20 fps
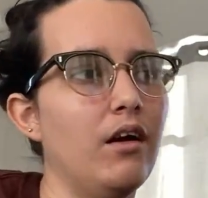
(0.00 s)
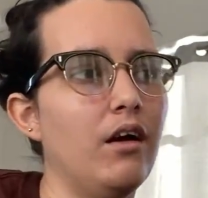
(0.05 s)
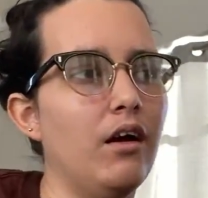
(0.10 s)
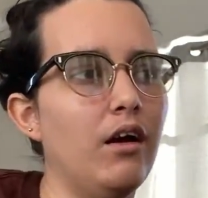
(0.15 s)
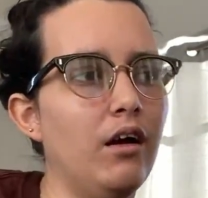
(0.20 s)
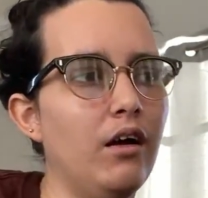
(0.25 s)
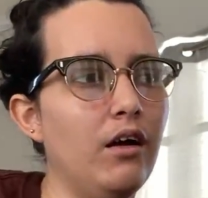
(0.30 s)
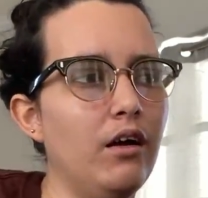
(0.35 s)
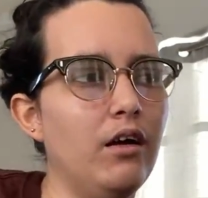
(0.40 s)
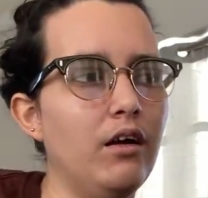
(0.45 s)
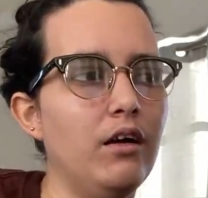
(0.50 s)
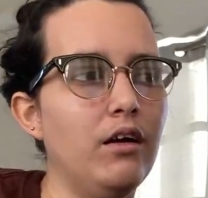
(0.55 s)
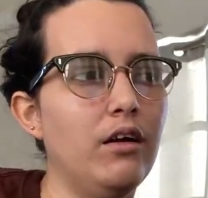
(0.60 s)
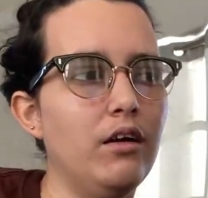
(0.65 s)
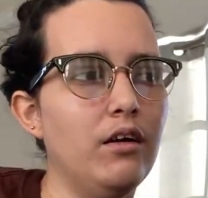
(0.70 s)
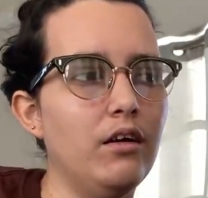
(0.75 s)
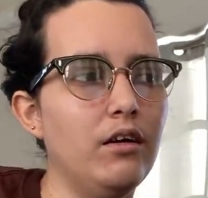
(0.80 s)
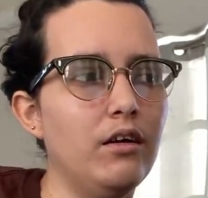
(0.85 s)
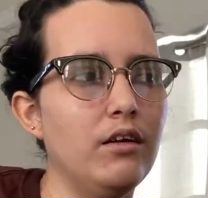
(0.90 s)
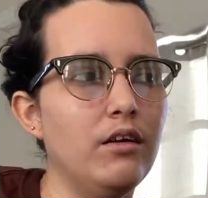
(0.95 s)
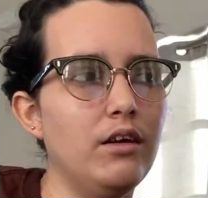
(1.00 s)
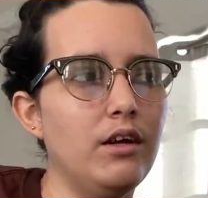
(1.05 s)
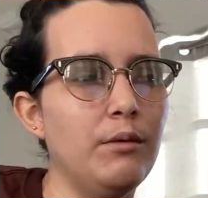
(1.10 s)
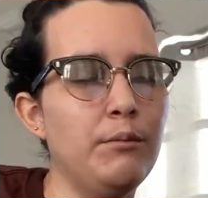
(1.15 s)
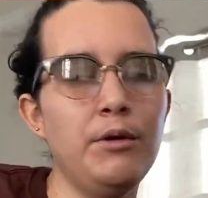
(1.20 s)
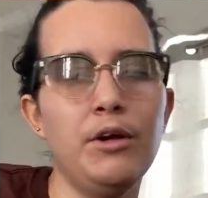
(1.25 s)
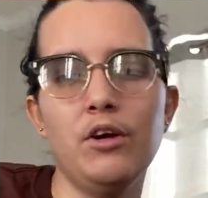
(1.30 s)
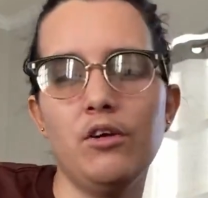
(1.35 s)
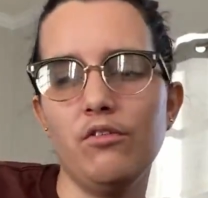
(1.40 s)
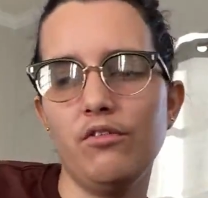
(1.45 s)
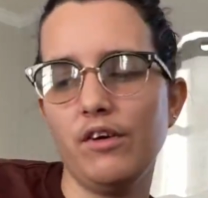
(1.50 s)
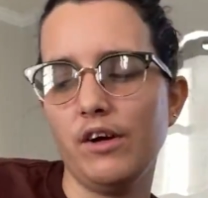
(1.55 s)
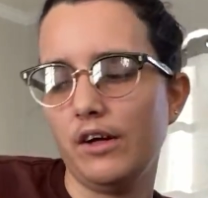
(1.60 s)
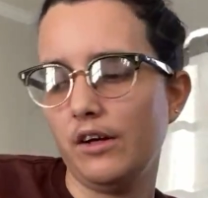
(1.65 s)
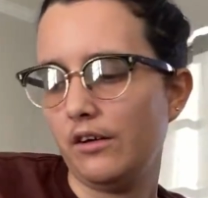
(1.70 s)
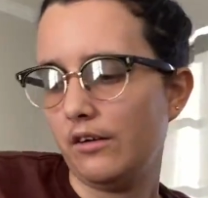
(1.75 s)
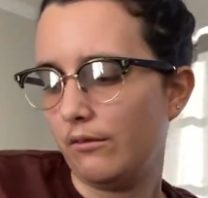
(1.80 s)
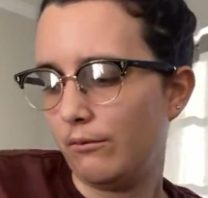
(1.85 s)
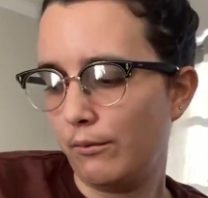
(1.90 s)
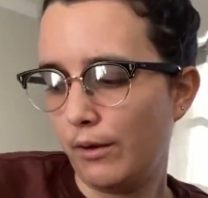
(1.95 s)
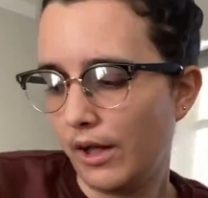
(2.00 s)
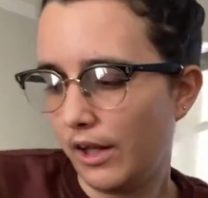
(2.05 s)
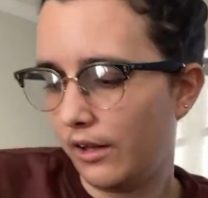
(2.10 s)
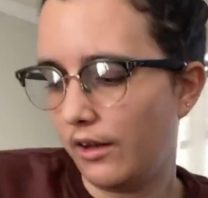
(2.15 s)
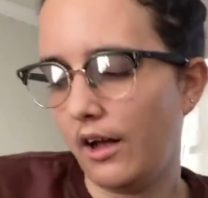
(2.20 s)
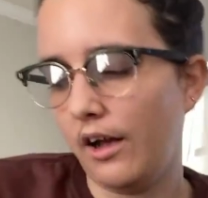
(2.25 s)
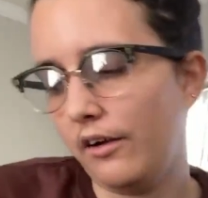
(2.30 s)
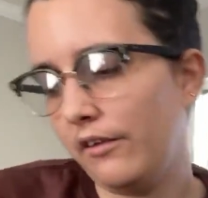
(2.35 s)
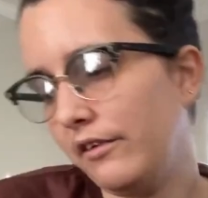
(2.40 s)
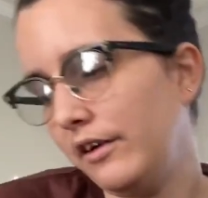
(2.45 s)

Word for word: Oh, uh, let me go find, well, I